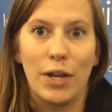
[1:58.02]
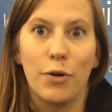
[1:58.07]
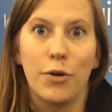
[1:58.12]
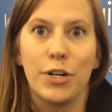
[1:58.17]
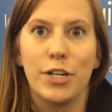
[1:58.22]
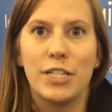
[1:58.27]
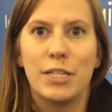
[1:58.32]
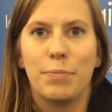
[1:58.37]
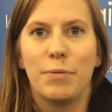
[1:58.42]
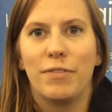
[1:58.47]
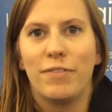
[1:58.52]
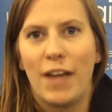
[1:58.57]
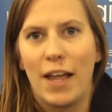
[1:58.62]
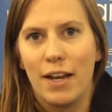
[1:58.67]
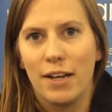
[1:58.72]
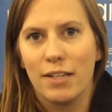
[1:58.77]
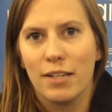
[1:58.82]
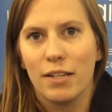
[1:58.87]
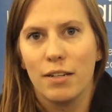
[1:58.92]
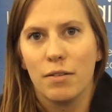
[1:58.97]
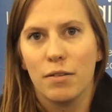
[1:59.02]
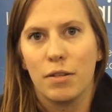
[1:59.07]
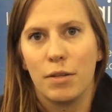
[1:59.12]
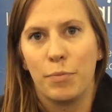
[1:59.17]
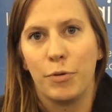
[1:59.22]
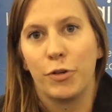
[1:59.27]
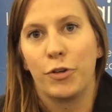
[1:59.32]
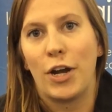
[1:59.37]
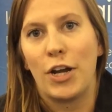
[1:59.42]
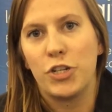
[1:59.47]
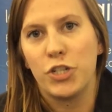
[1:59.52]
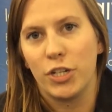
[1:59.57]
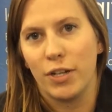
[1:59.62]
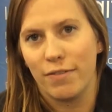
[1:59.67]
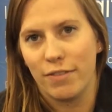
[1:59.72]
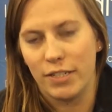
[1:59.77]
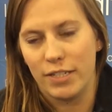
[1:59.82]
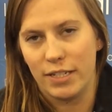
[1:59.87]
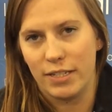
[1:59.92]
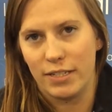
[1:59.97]
in order to prevent the
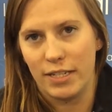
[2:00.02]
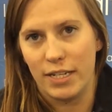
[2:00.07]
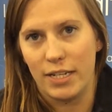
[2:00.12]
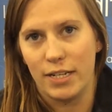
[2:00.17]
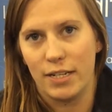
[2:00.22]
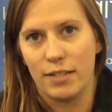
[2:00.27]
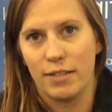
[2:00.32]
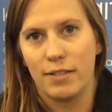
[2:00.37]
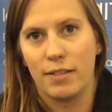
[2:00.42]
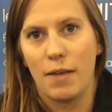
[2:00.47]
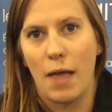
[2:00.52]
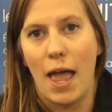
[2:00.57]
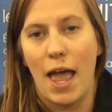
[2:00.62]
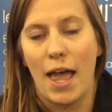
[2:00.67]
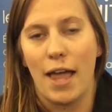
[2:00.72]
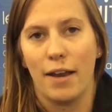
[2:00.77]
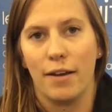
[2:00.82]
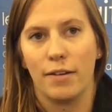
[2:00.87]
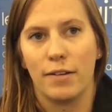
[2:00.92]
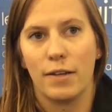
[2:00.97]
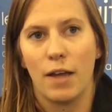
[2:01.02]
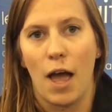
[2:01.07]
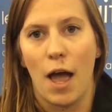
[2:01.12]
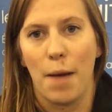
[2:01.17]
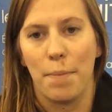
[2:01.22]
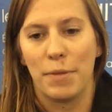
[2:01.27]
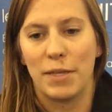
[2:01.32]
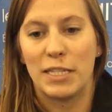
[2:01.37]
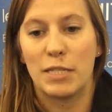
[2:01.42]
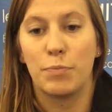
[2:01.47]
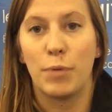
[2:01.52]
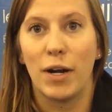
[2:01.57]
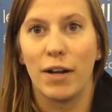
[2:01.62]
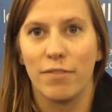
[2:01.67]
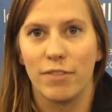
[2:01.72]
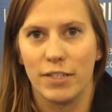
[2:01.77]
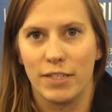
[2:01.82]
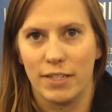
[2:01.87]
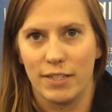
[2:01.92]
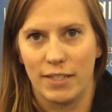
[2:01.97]
progression of the disease and the
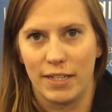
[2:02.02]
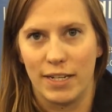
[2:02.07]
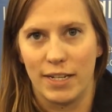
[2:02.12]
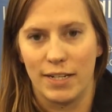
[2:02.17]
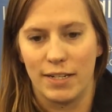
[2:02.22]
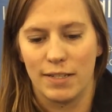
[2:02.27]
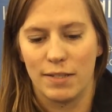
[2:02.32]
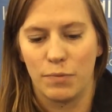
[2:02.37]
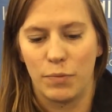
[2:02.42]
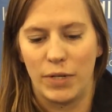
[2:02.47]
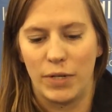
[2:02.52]
spread of the disease,